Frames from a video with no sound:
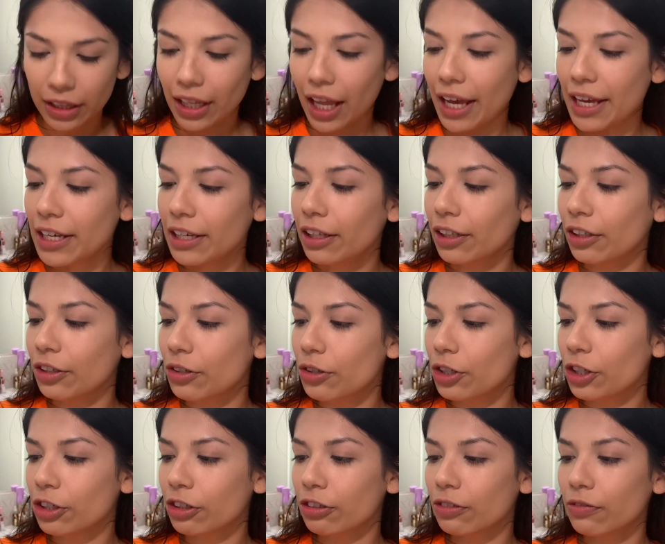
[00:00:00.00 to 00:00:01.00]
Light
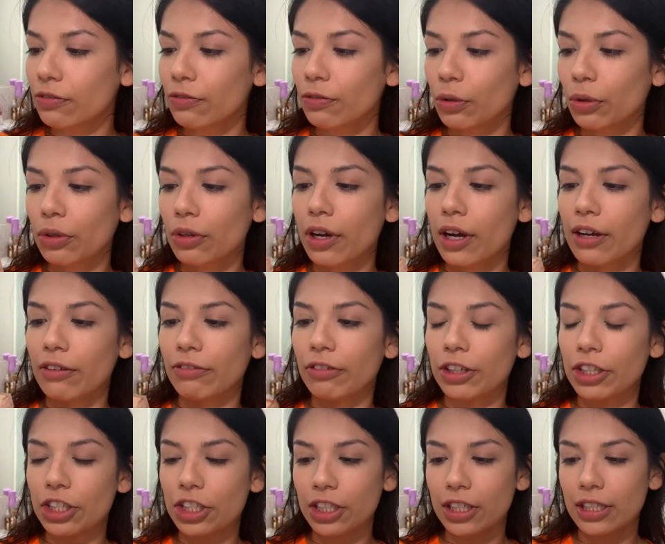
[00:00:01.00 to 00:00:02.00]
Illusion Full
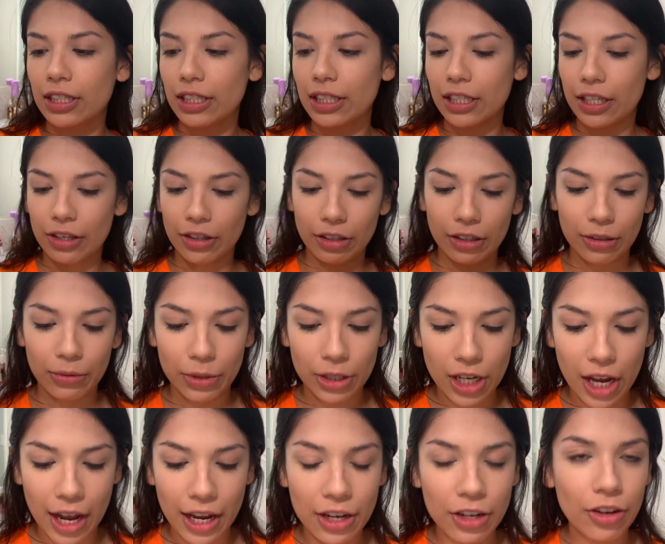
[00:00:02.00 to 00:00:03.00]
Coverage Concealer, which
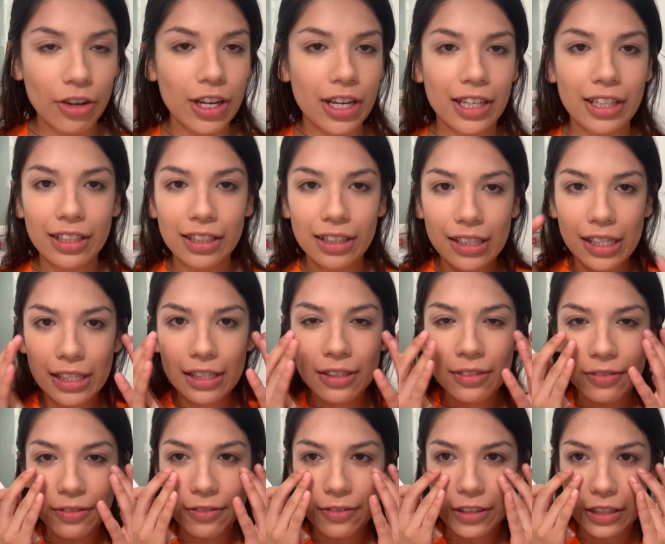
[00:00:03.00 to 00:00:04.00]
I agree, and it
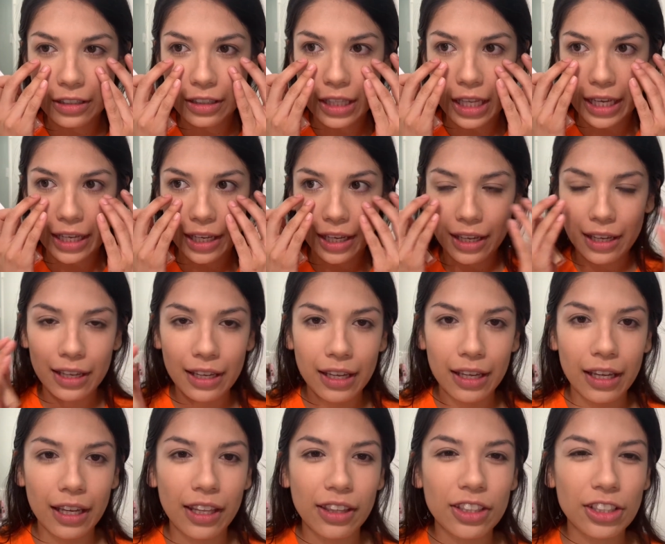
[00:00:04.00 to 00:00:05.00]
doesn't feel like
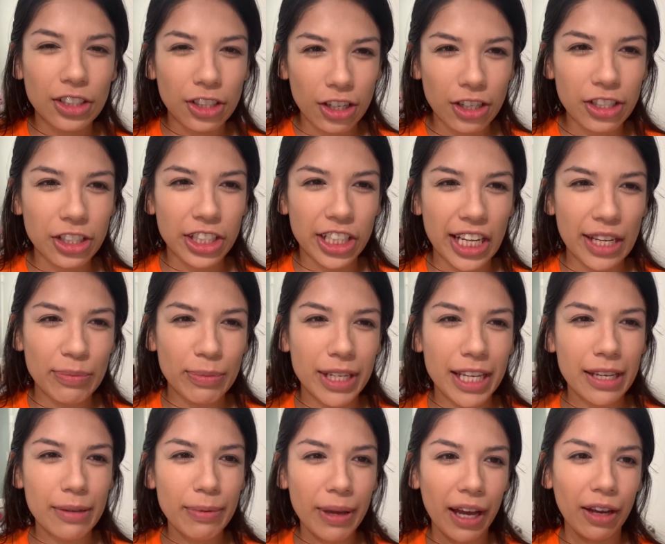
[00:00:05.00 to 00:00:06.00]
the Tarte Shape
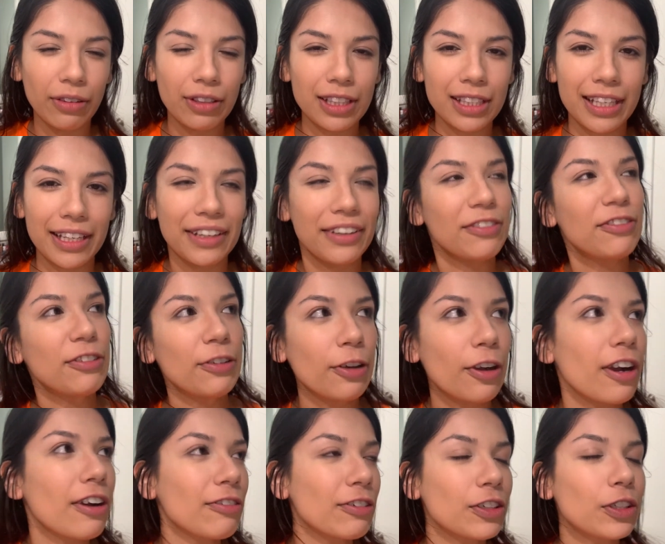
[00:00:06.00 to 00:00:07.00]
Tape, how it's like full
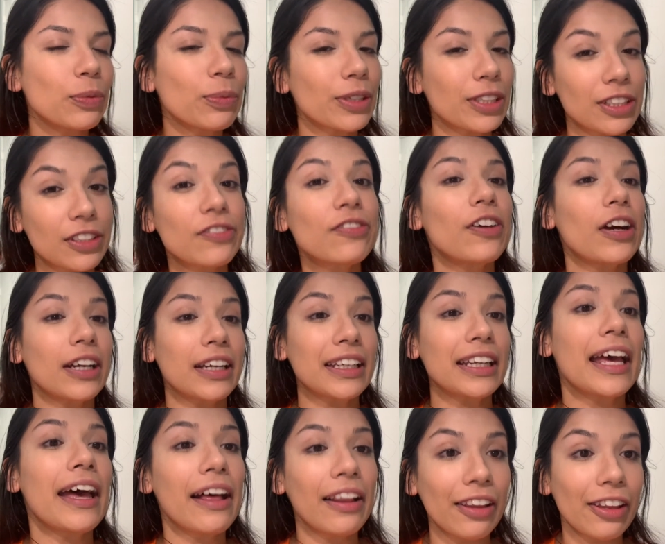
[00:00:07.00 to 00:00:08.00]
coverage, but it's fucking
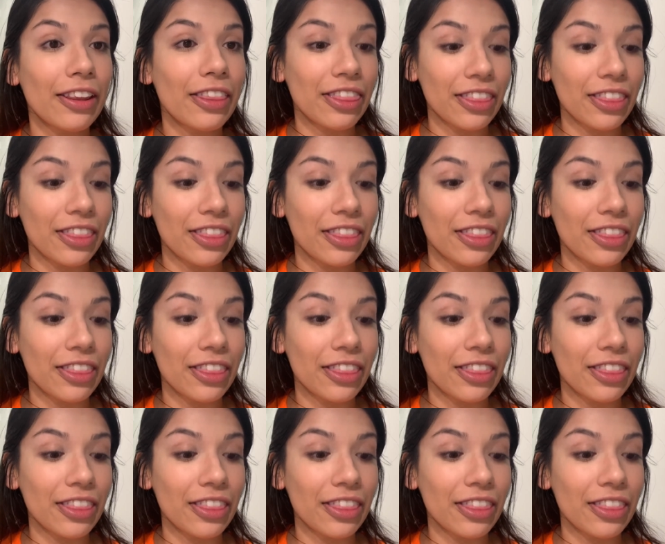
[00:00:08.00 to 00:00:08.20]
hella